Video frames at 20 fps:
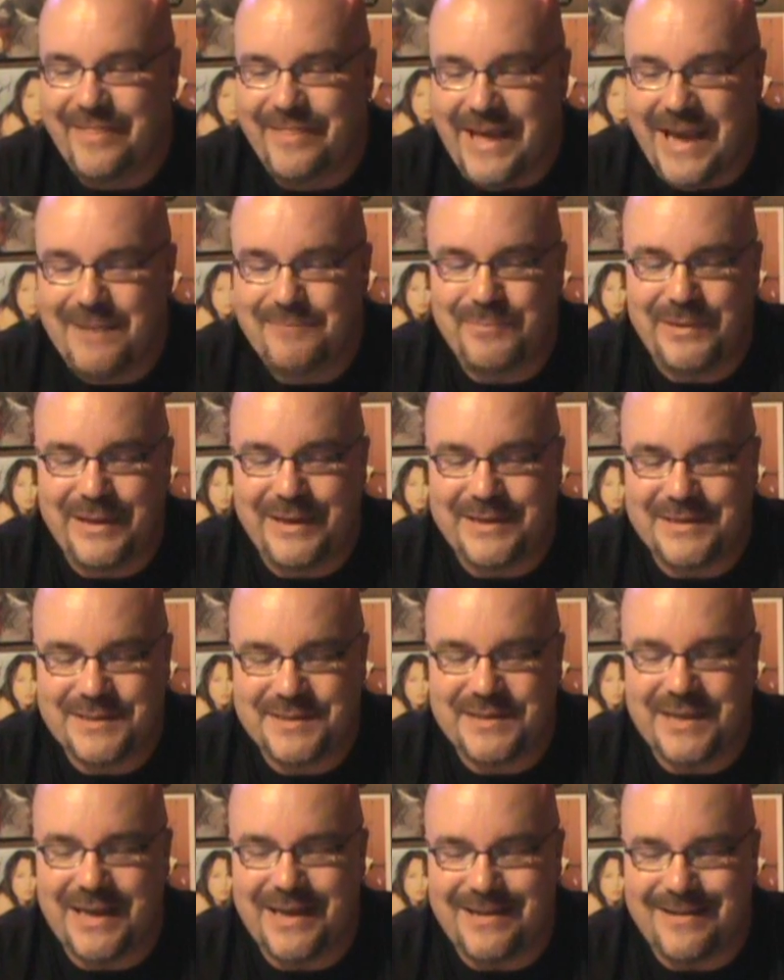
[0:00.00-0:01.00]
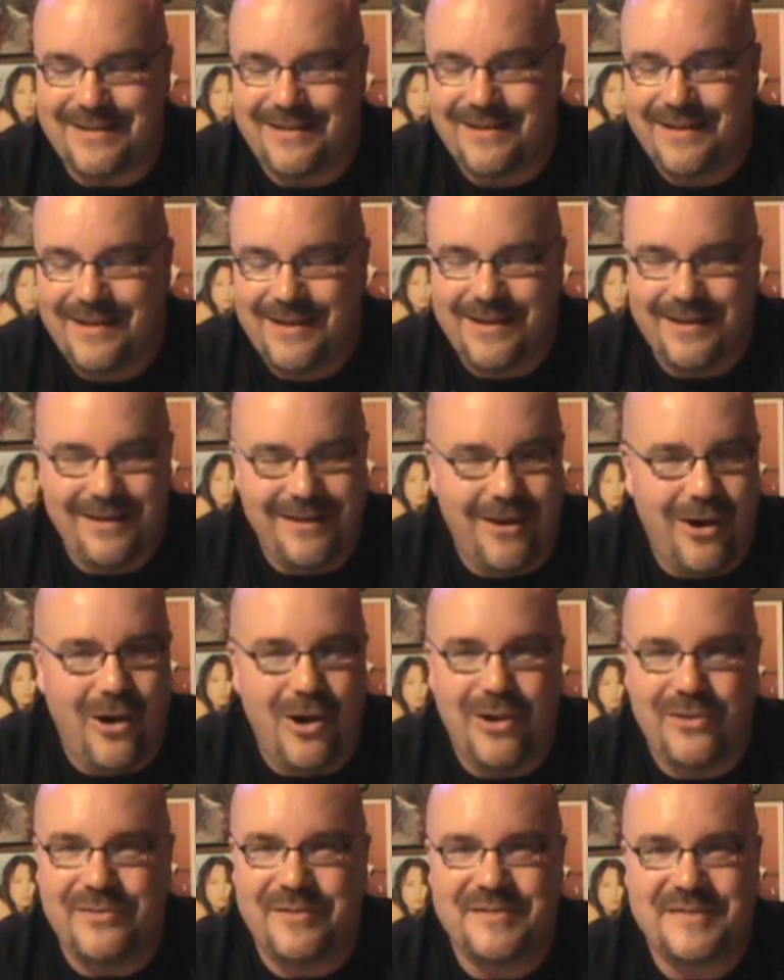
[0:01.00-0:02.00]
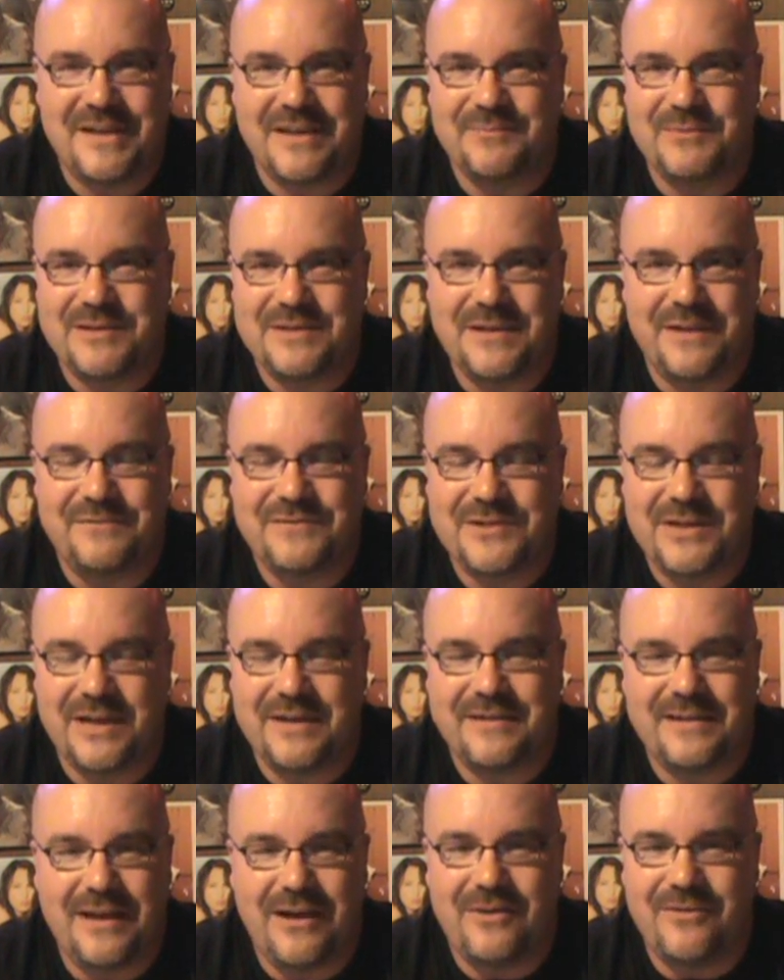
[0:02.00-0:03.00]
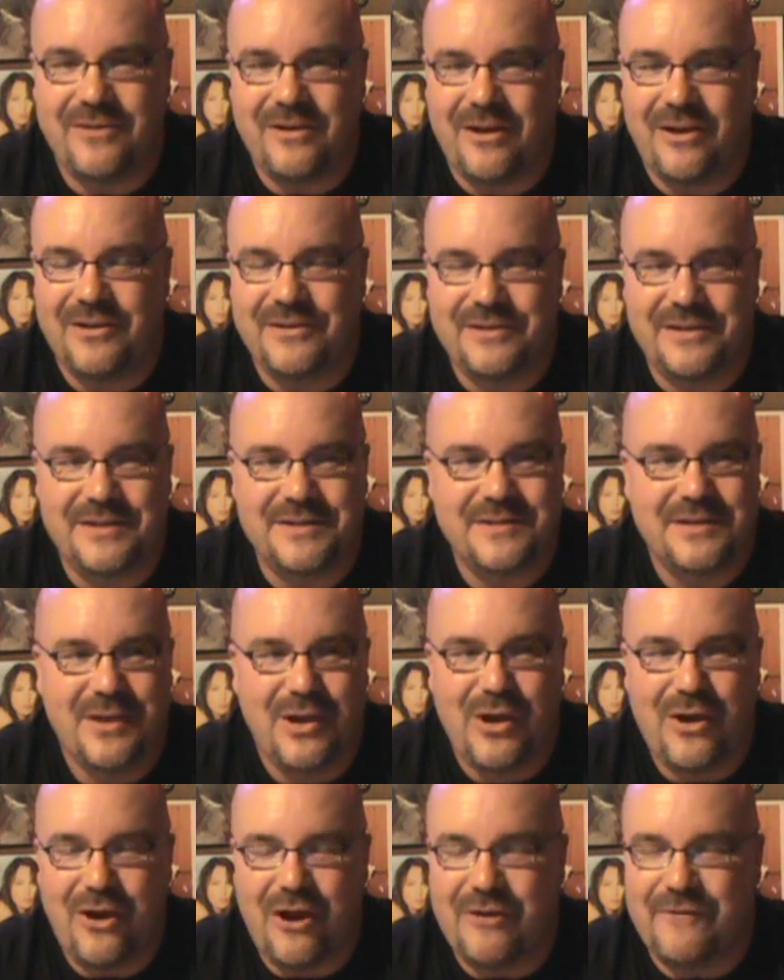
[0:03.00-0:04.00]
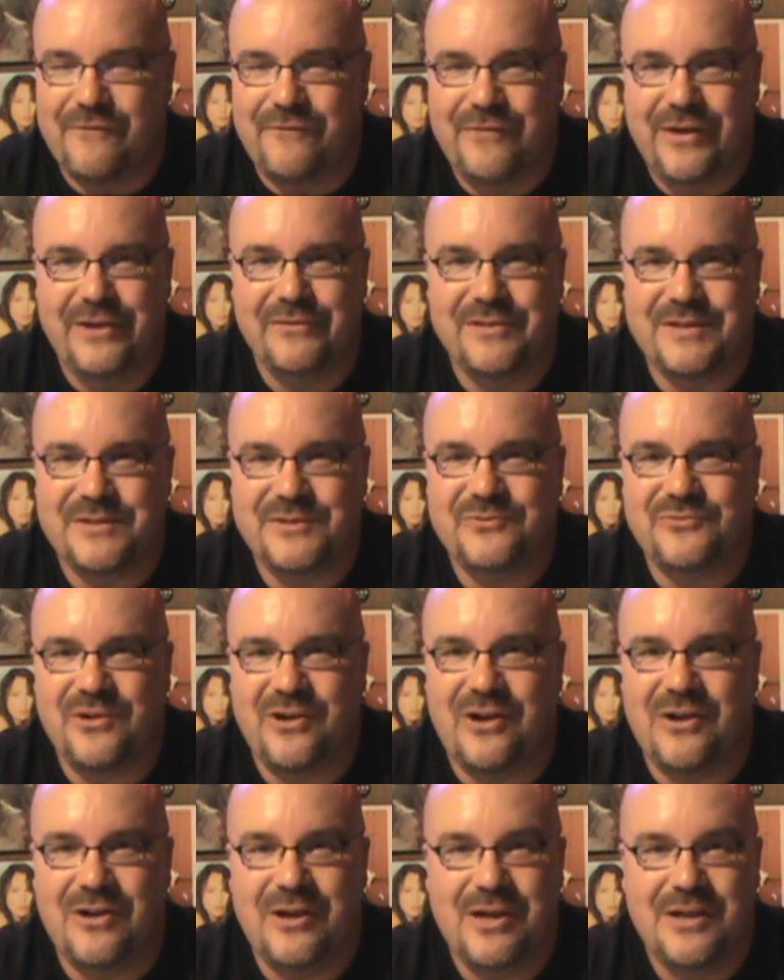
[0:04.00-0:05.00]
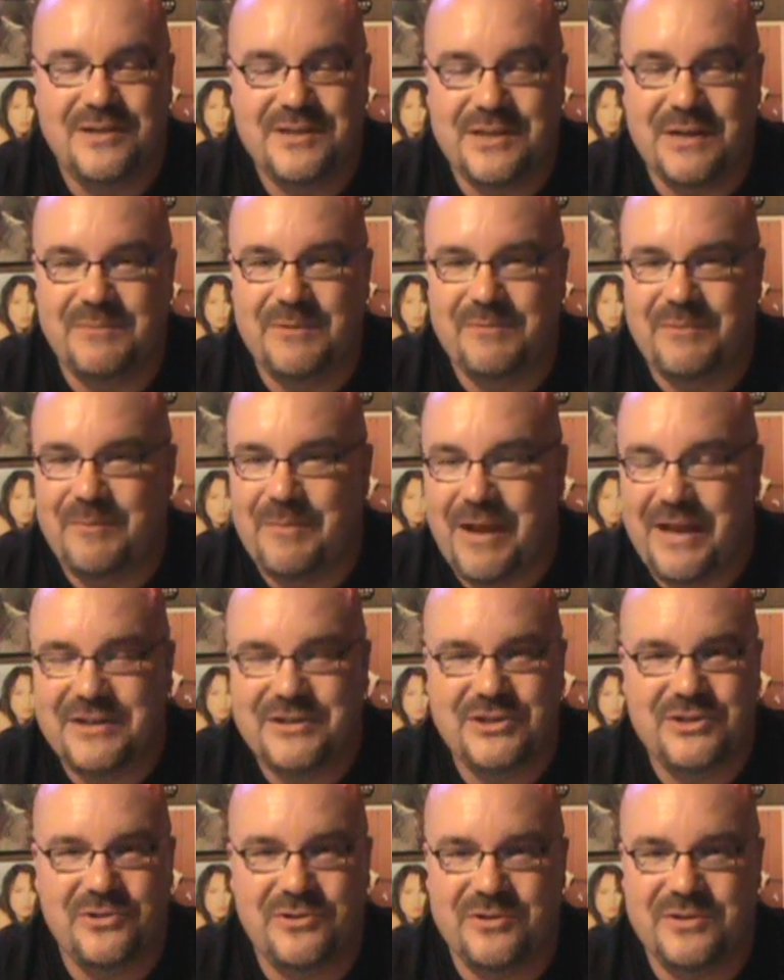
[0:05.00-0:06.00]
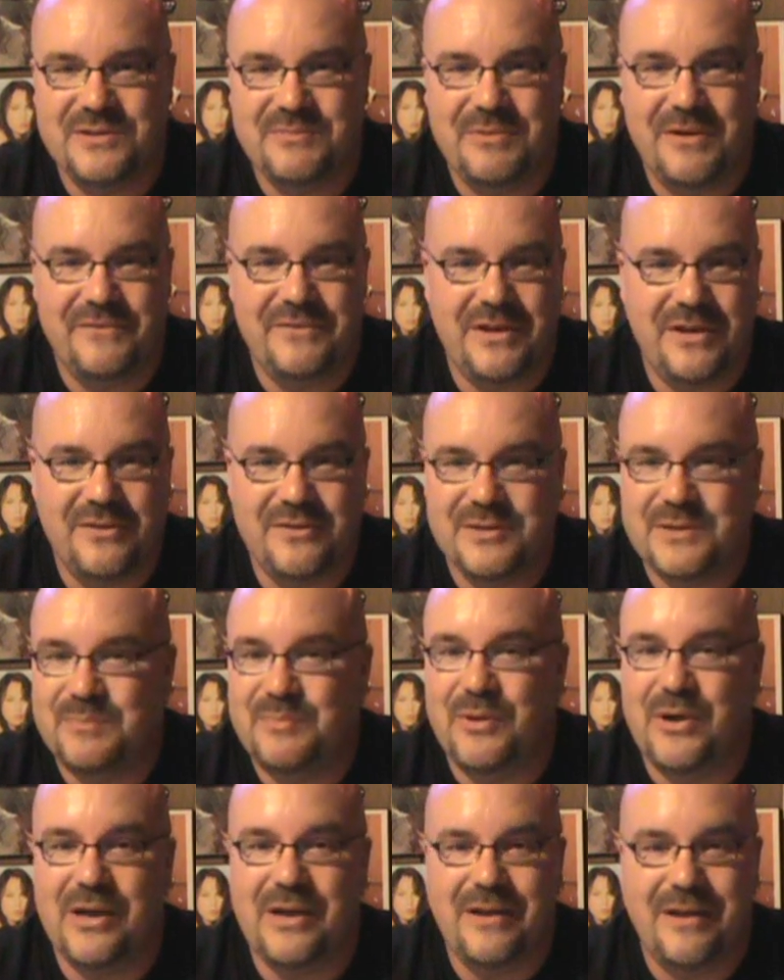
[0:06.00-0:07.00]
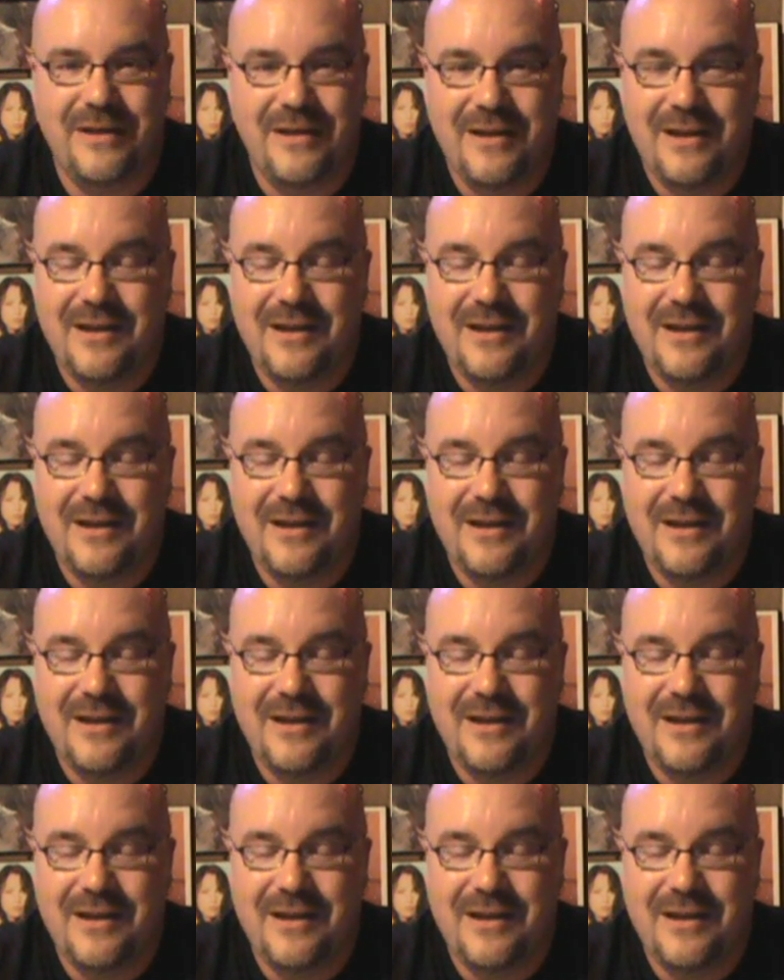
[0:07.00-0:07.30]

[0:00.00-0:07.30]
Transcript: That being said, all of the segments I've checked out on this are very strong. Some of them head and shoulders above the others, but